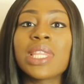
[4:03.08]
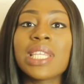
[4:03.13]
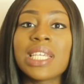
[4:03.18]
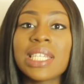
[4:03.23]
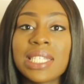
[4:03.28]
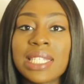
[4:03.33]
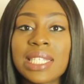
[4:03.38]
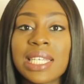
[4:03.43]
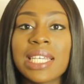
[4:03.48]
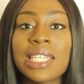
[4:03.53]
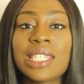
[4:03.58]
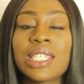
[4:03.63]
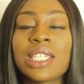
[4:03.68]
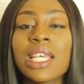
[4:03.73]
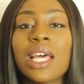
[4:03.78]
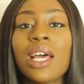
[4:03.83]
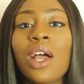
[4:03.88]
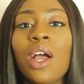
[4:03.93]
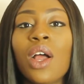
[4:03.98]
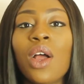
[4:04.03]
this is
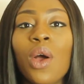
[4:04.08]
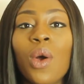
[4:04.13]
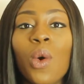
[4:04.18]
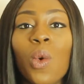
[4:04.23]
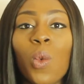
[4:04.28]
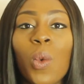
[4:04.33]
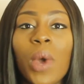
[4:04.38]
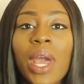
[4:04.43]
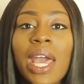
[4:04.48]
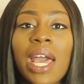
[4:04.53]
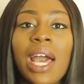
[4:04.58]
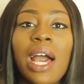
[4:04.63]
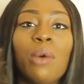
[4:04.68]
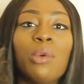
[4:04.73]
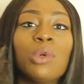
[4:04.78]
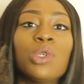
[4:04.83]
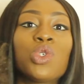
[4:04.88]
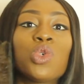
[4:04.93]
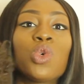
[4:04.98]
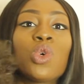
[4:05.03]
where I
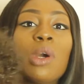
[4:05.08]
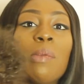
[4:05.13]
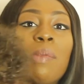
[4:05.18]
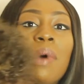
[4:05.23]
will talk